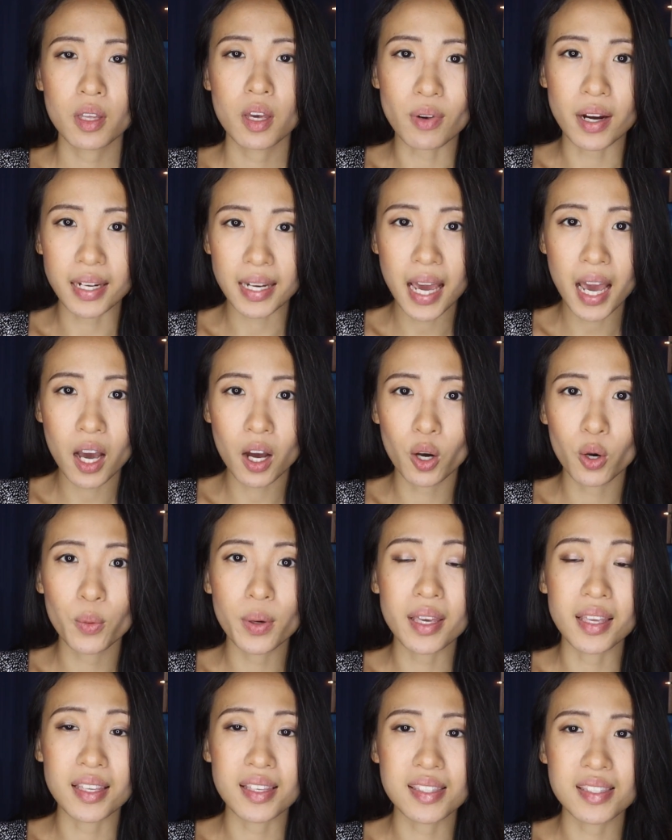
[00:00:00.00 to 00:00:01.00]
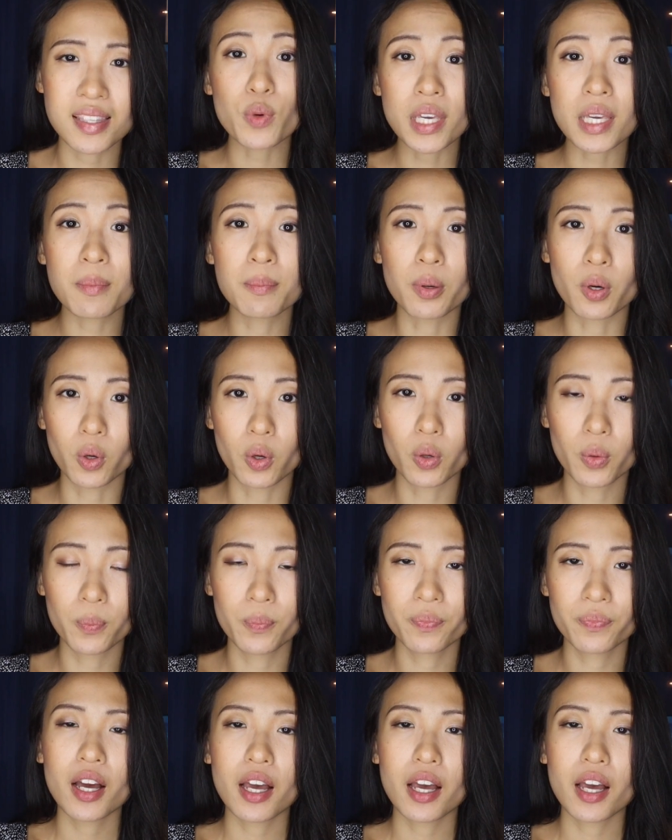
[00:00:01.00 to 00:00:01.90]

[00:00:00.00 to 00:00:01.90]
right now is Webull.